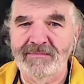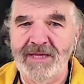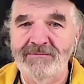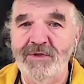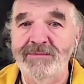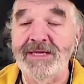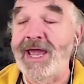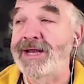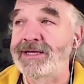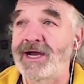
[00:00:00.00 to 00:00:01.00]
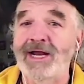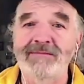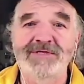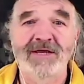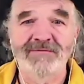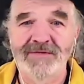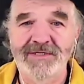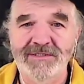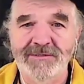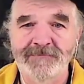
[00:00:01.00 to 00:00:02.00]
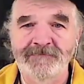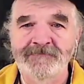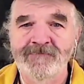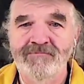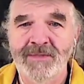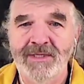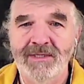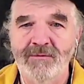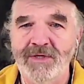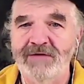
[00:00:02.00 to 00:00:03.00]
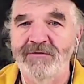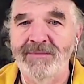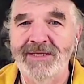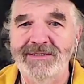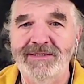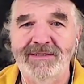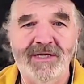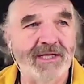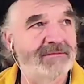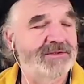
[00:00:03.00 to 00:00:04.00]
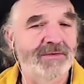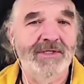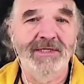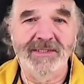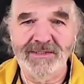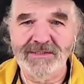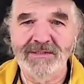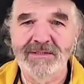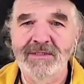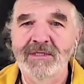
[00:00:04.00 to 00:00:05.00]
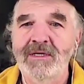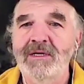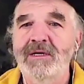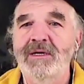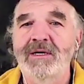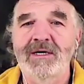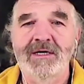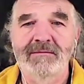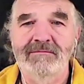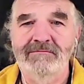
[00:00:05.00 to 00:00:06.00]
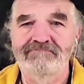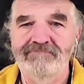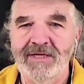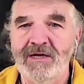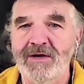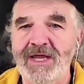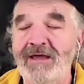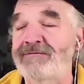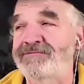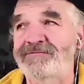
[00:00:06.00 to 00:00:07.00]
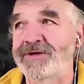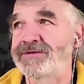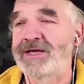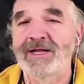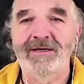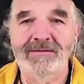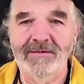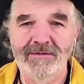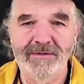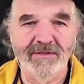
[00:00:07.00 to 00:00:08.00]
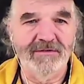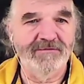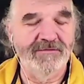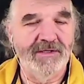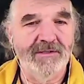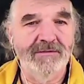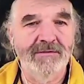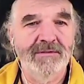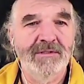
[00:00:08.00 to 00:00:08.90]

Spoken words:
I'm going to be adding items after this. Whatever my indent column is what it is. And I have figured that out earlier in the flow.